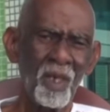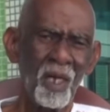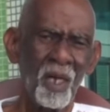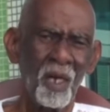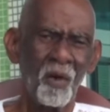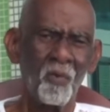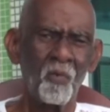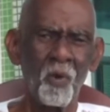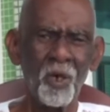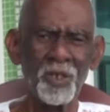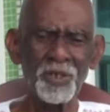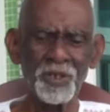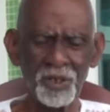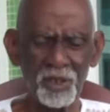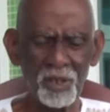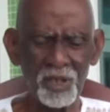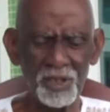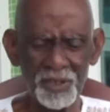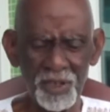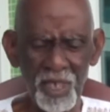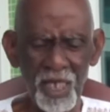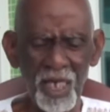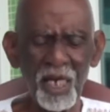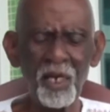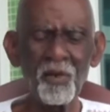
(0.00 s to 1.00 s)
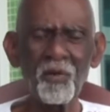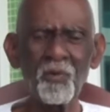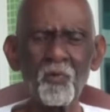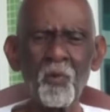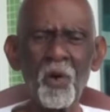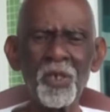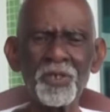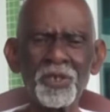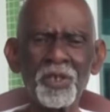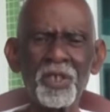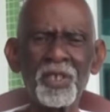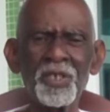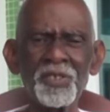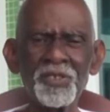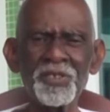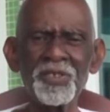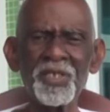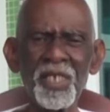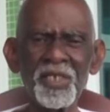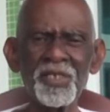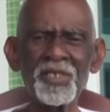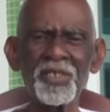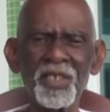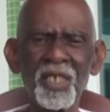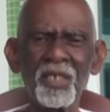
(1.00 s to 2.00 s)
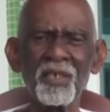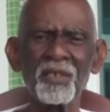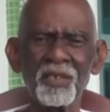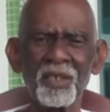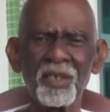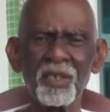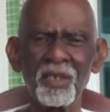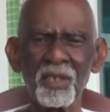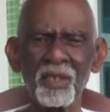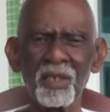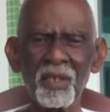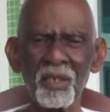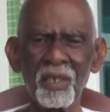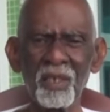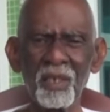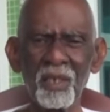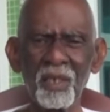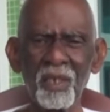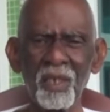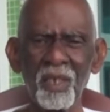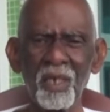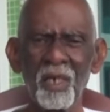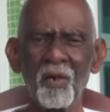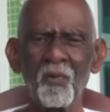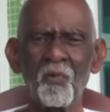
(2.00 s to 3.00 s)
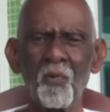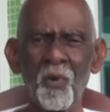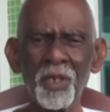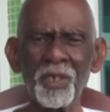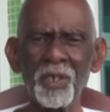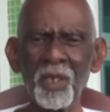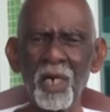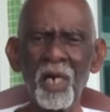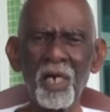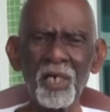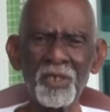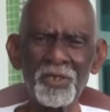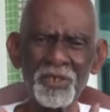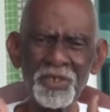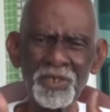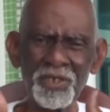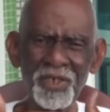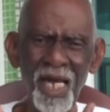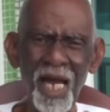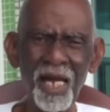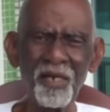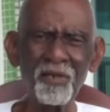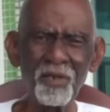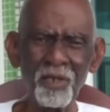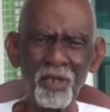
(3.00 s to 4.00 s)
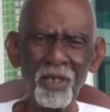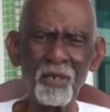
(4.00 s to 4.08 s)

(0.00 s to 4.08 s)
it was consistent with her cellular